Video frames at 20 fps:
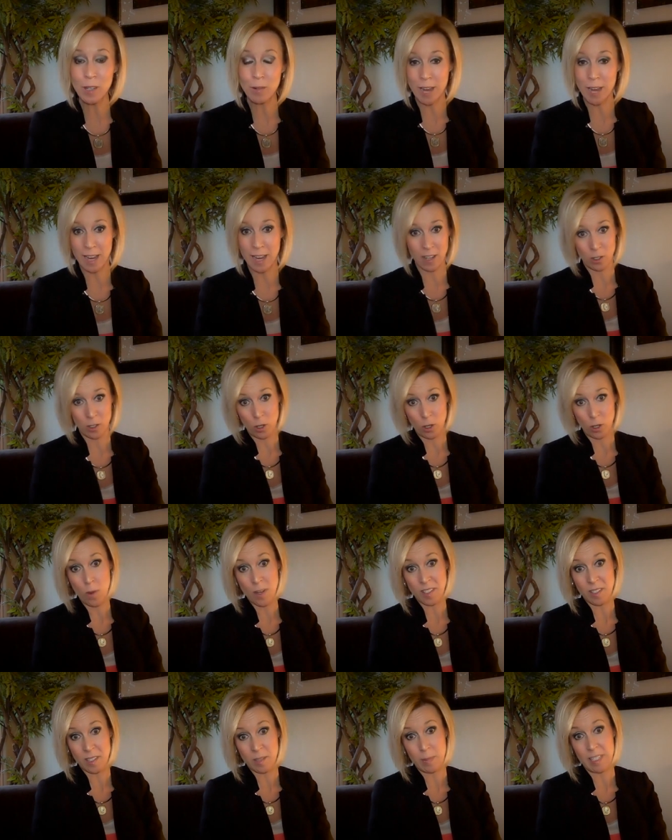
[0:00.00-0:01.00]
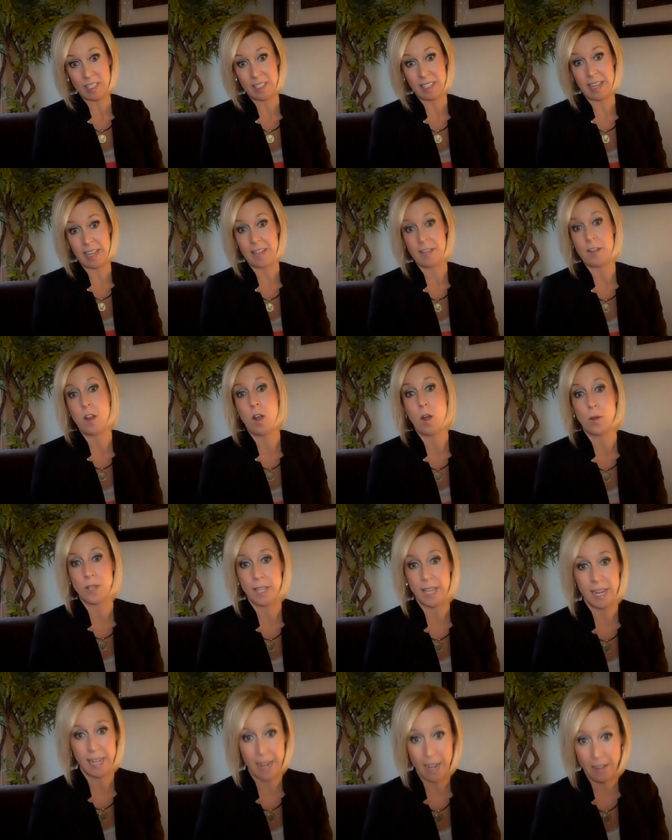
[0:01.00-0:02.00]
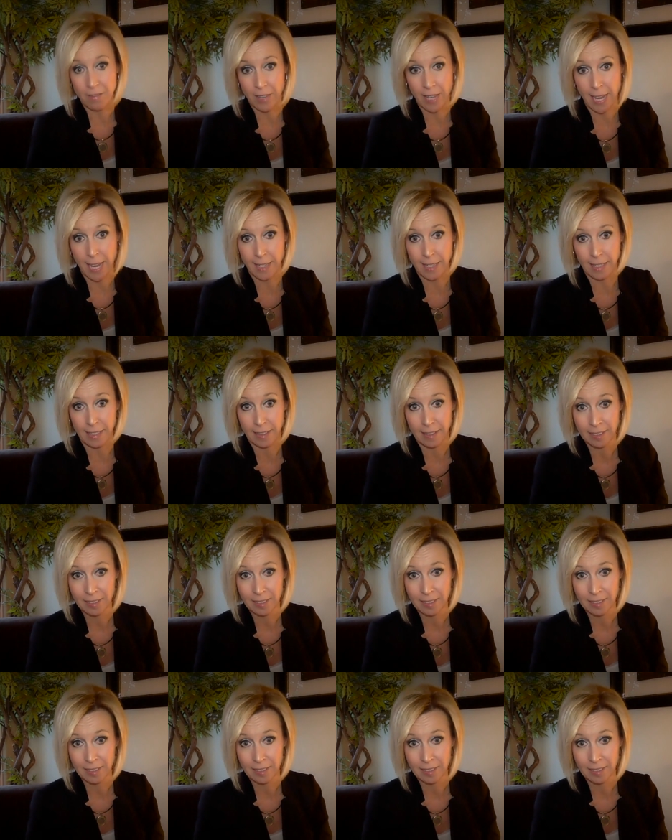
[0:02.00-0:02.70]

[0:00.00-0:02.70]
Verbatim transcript: right, because who wants to be said, no, you can't have candy?